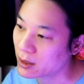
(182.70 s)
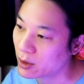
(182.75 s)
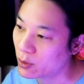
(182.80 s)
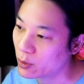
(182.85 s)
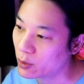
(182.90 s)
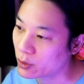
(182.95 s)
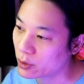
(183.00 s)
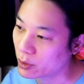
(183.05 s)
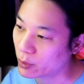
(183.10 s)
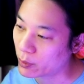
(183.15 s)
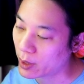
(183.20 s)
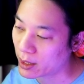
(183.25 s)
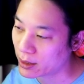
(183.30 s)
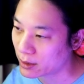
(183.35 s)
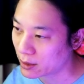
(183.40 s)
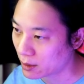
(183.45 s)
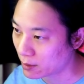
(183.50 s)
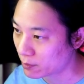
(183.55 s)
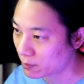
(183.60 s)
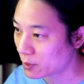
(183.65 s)
or you'll
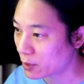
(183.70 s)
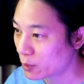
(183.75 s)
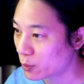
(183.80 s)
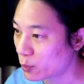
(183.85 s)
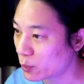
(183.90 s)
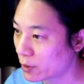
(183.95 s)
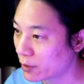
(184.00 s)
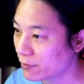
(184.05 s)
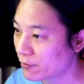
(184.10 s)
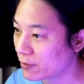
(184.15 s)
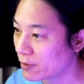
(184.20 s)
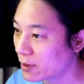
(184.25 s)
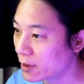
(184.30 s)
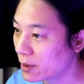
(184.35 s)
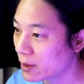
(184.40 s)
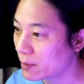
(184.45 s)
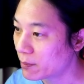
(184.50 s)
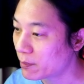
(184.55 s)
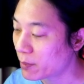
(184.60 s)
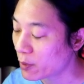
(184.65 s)
end up with
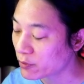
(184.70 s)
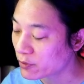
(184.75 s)
both